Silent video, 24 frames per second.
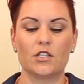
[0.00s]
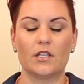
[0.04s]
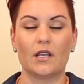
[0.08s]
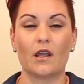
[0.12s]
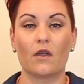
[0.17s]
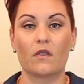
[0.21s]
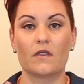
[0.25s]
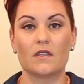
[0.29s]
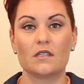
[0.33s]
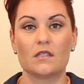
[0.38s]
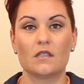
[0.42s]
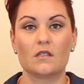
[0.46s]
Now
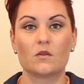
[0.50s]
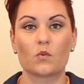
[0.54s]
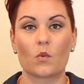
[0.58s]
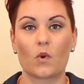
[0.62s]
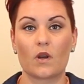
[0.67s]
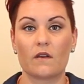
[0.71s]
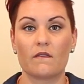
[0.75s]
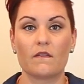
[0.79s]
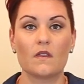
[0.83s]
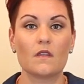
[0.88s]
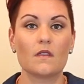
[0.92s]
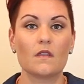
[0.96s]
this is one
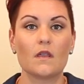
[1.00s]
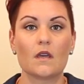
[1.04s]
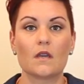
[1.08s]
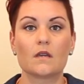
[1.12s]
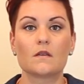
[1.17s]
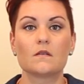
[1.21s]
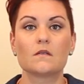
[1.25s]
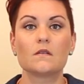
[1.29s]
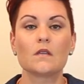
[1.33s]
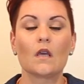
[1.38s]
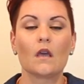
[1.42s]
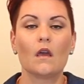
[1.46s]
of the
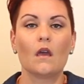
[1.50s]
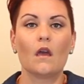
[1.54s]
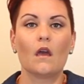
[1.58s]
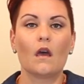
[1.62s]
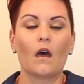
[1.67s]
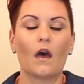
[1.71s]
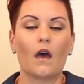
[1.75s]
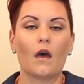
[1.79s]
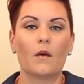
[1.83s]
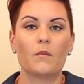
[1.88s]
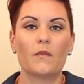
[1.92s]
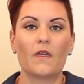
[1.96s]
things
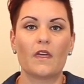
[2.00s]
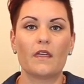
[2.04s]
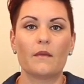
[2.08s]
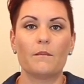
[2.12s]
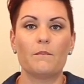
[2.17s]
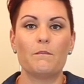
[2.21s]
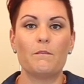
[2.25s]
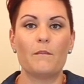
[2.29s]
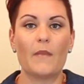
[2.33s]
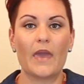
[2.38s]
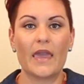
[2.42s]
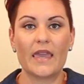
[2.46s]
that
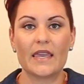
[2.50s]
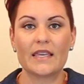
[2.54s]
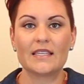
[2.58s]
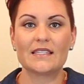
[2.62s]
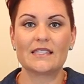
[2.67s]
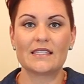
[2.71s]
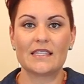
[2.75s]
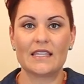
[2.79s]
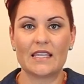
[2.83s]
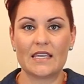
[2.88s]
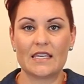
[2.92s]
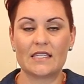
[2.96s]
makes
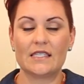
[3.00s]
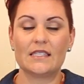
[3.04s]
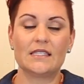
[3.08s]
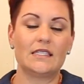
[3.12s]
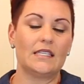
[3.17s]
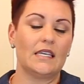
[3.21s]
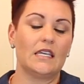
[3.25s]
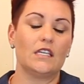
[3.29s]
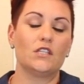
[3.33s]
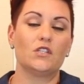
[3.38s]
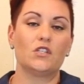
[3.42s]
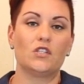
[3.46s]
this
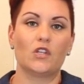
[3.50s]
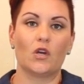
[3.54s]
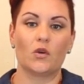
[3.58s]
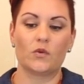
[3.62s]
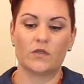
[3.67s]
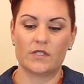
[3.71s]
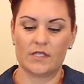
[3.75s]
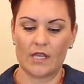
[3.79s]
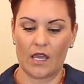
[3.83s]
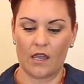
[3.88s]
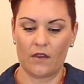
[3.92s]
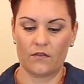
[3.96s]
seat so
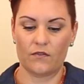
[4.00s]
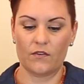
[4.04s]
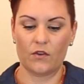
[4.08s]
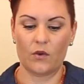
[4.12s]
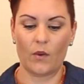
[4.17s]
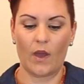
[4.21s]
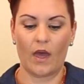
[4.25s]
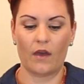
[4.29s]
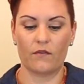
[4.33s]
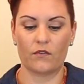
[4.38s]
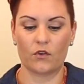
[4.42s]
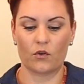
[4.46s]
safe. You
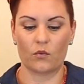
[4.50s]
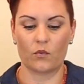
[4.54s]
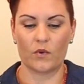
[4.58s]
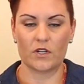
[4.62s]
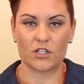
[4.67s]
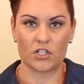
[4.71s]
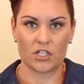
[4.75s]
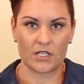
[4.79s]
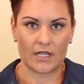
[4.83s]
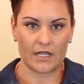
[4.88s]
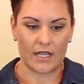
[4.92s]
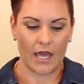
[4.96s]
have your
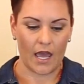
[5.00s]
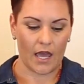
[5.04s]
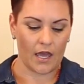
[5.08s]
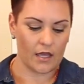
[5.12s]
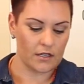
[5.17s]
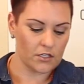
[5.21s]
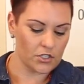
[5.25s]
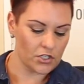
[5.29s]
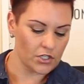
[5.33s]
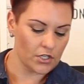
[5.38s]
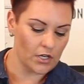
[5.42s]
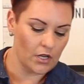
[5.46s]
rigid
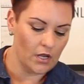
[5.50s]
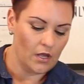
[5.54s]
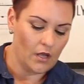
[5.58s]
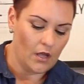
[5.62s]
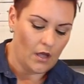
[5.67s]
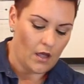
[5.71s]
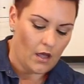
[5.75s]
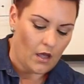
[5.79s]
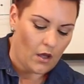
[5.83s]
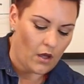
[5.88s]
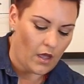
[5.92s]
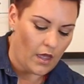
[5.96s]
latch,
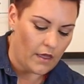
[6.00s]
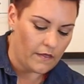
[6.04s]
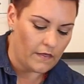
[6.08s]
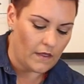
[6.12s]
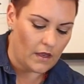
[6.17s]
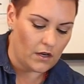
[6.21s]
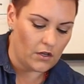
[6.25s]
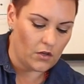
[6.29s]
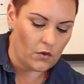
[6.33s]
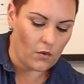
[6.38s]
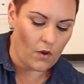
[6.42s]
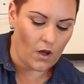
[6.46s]
and
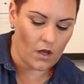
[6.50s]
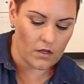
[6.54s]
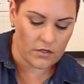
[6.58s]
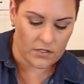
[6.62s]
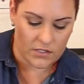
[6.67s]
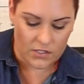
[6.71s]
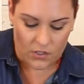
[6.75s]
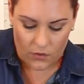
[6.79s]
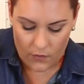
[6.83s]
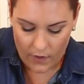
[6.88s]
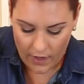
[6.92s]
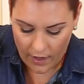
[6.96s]
then you
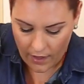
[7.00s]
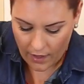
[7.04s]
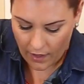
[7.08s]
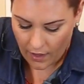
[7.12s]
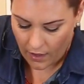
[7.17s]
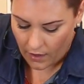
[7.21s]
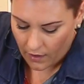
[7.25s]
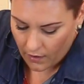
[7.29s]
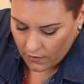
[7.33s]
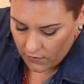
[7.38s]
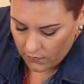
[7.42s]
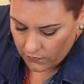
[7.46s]
also
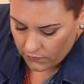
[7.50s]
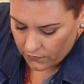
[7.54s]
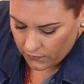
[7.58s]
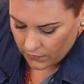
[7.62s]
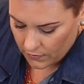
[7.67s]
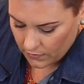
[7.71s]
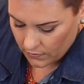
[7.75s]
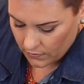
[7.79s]
have